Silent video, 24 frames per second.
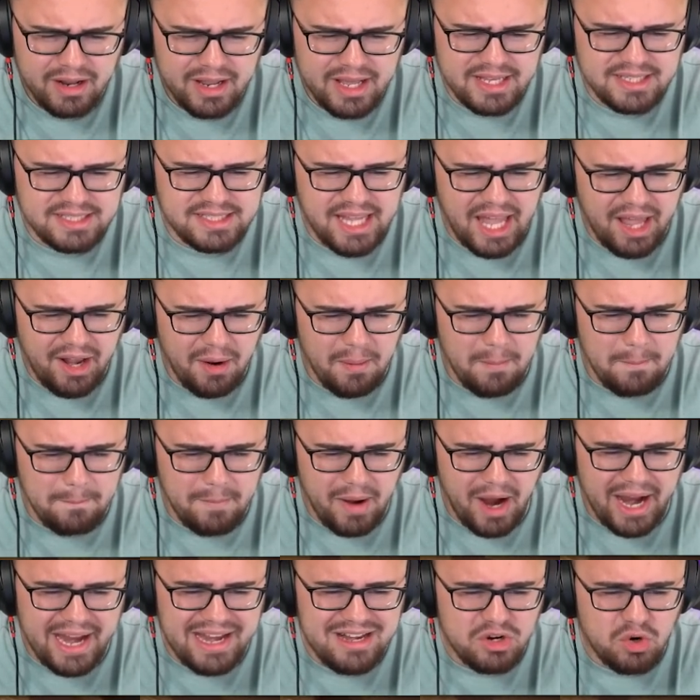Is that a
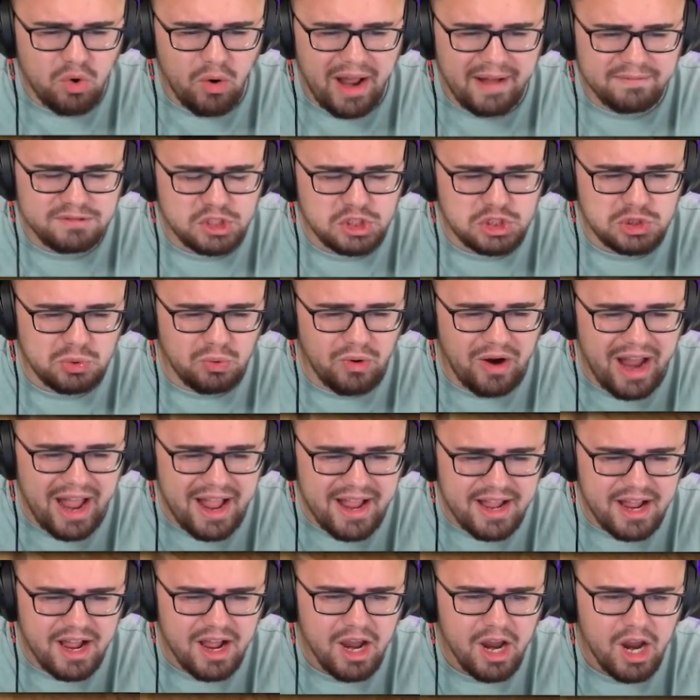Minecraft
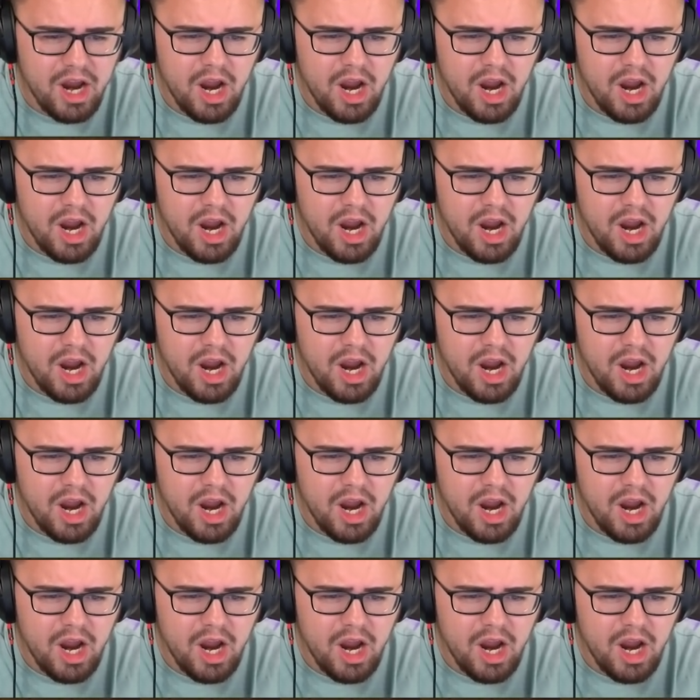Shrek?